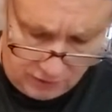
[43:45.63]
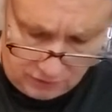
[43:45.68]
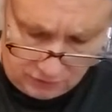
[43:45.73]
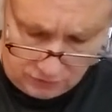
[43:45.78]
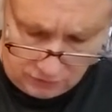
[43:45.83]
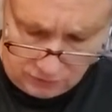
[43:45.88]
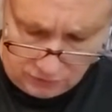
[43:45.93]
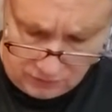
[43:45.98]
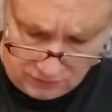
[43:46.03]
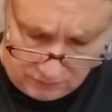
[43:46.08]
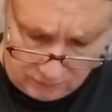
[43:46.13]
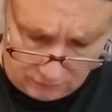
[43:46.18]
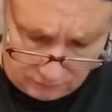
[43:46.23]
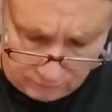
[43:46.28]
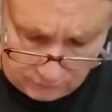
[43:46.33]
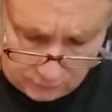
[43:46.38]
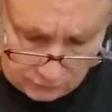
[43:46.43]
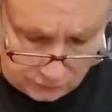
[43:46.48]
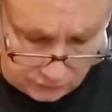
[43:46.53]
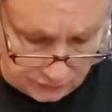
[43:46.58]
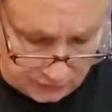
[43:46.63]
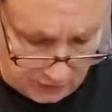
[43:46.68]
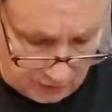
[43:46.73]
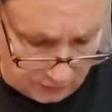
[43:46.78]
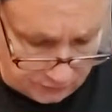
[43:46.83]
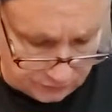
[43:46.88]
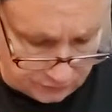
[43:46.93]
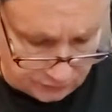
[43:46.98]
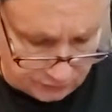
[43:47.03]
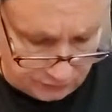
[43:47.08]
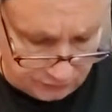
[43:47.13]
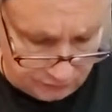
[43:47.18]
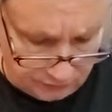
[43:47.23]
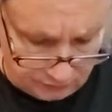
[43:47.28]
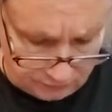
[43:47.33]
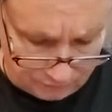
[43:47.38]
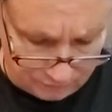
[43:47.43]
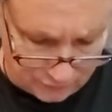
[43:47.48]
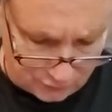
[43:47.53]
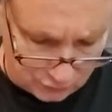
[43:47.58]
You could have a
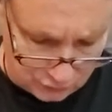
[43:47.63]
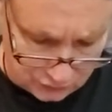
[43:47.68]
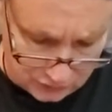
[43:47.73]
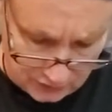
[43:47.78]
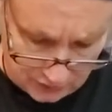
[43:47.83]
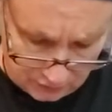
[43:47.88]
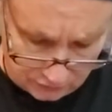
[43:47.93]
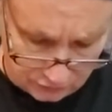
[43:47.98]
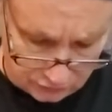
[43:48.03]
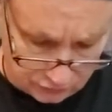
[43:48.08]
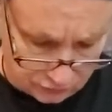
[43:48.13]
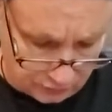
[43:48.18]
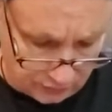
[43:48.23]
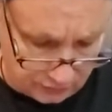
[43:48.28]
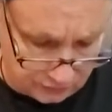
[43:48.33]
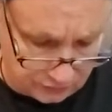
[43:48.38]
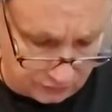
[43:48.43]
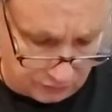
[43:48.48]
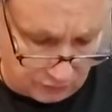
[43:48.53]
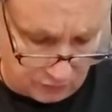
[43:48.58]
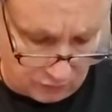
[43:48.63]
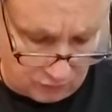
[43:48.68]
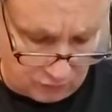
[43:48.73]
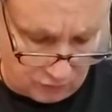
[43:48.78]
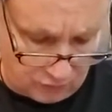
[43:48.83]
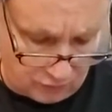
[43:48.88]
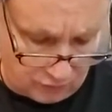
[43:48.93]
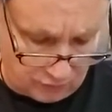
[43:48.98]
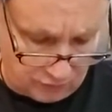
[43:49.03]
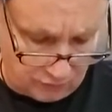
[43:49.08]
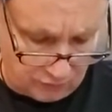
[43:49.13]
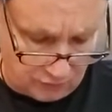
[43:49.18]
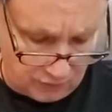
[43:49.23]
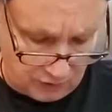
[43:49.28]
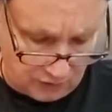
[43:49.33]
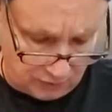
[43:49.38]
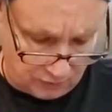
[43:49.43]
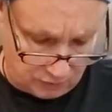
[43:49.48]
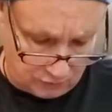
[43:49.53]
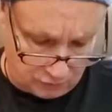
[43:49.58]
significant first house transit going on. Your
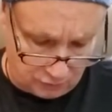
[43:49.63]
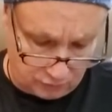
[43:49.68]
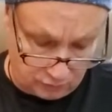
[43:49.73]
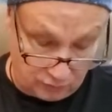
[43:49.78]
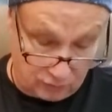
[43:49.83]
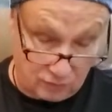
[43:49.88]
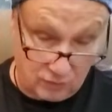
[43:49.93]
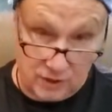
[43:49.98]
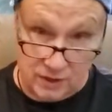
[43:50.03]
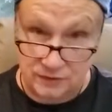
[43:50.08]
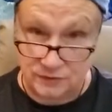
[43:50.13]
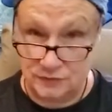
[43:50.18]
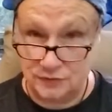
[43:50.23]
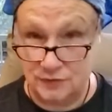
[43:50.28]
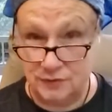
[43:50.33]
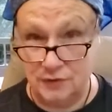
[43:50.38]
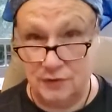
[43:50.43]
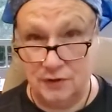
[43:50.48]
natal or progressed.